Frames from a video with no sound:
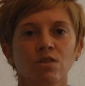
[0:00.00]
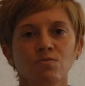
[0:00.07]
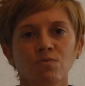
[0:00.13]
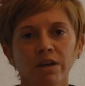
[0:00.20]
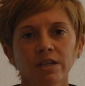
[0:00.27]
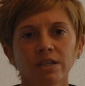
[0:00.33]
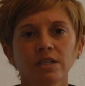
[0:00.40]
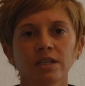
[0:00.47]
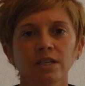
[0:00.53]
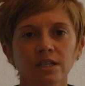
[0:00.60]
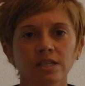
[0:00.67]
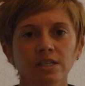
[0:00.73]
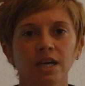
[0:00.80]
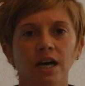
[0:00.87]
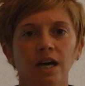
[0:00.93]
The writing
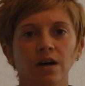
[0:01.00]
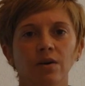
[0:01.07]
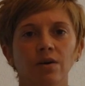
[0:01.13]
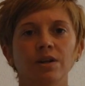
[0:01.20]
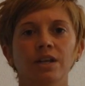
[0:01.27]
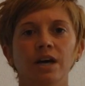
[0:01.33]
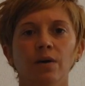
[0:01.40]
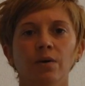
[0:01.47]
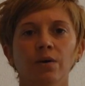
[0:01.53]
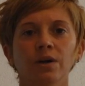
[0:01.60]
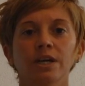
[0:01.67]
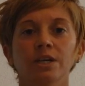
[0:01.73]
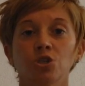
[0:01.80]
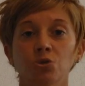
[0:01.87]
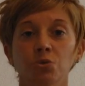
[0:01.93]
is now 1
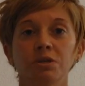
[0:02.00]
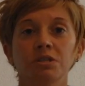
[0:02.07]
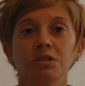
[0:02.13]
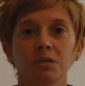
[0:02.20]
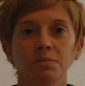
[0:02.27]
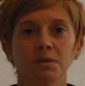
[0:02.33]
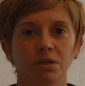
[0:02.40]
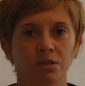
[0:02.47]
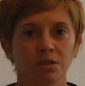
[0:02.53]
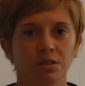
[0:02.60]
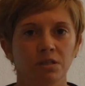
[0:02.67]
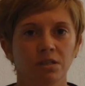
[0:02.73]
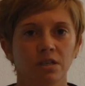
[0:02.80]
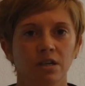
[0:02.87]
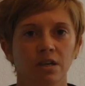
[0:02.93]
hour and 20
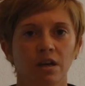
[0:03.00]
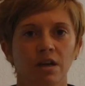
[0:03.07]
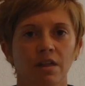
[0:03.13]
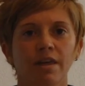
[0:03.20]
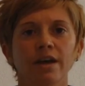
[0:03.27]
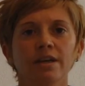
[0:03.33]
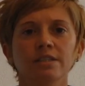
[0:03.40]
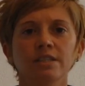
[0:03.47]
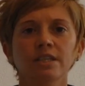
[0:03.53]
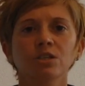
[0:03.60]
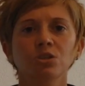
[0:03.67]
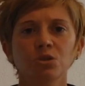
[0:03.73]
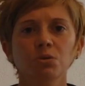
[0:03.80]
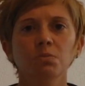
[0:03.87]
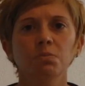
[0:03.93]
minutes. There are
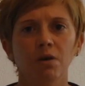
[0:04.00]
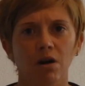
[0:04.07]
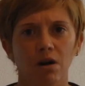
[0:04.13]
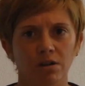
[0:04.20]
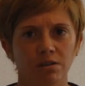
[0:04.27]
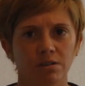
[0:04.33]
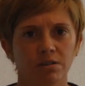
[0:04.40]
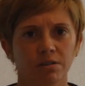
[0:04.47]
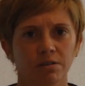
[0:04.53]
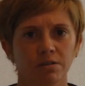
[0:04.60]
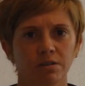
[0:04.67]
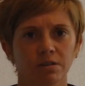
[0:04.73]
still 2 parts.